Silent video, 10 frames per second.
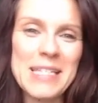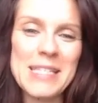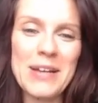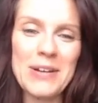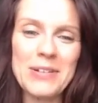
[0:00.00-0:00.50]

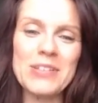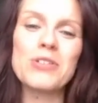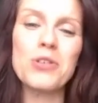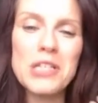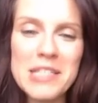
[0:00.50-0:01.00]
so
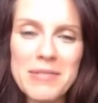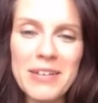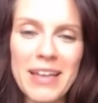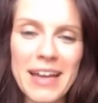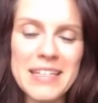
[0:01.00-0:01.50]
trust
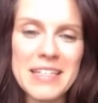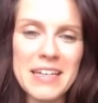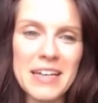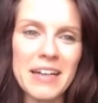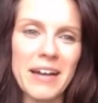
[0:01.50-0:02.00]
me on that.
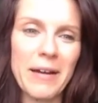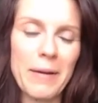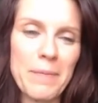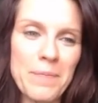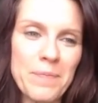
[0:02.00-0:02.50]

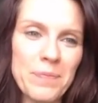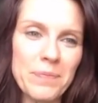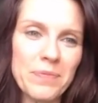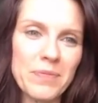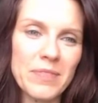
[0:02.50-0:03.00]
Um,
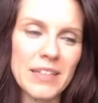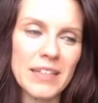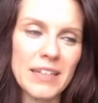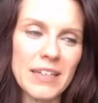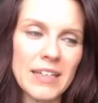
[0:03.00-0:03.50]

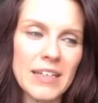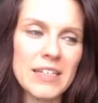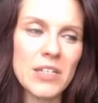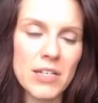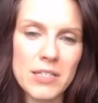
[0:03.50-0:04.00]
it,
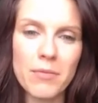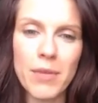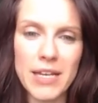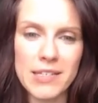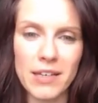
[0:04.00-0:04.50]
it, does
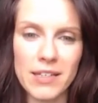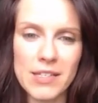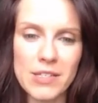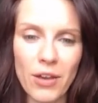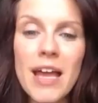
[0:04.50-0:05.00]
make
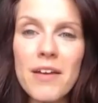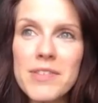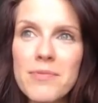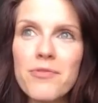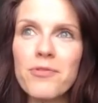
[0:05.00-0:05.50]
sense. So
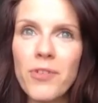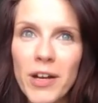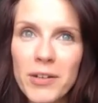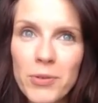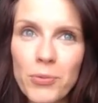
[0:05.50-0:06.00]
have some
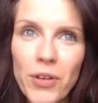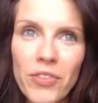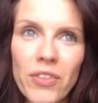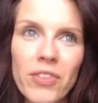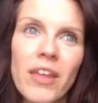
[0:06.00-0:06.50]
fun
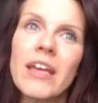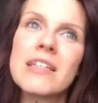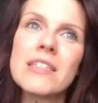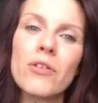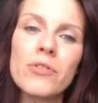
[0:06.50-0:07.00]
with the
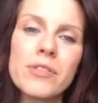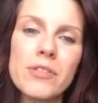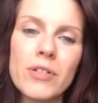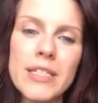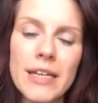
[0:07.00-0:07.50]
things.
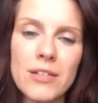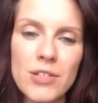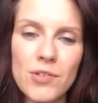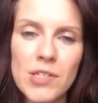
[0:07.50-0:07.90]
Don't don't take it too